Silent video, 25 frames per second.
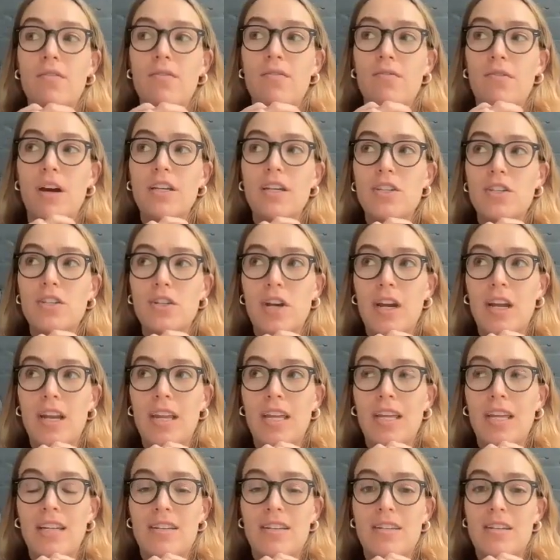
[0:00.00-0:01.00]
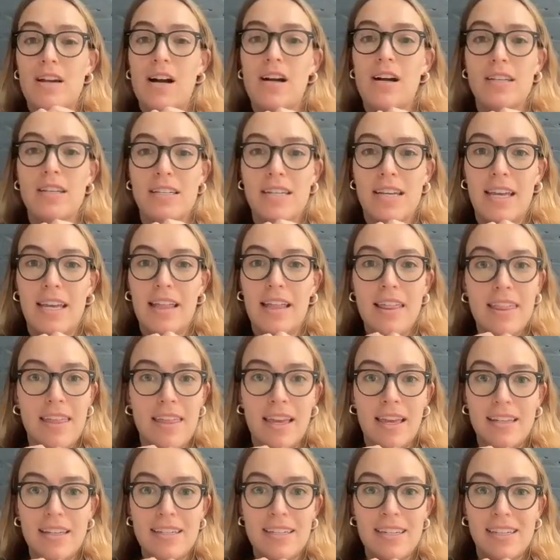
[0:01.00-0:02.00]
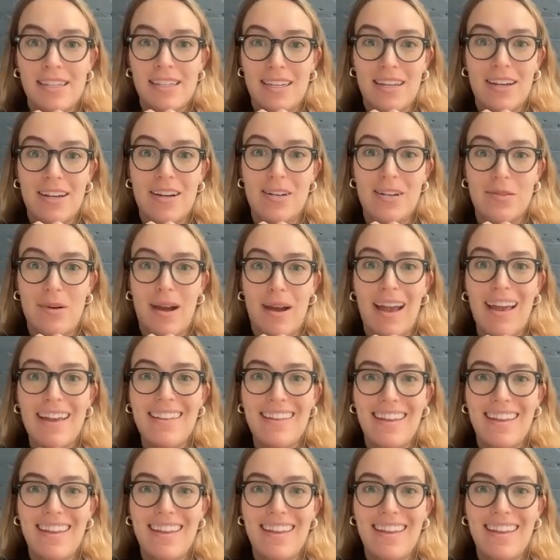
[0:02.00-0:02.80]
frustrating and daunting thing to hear, right?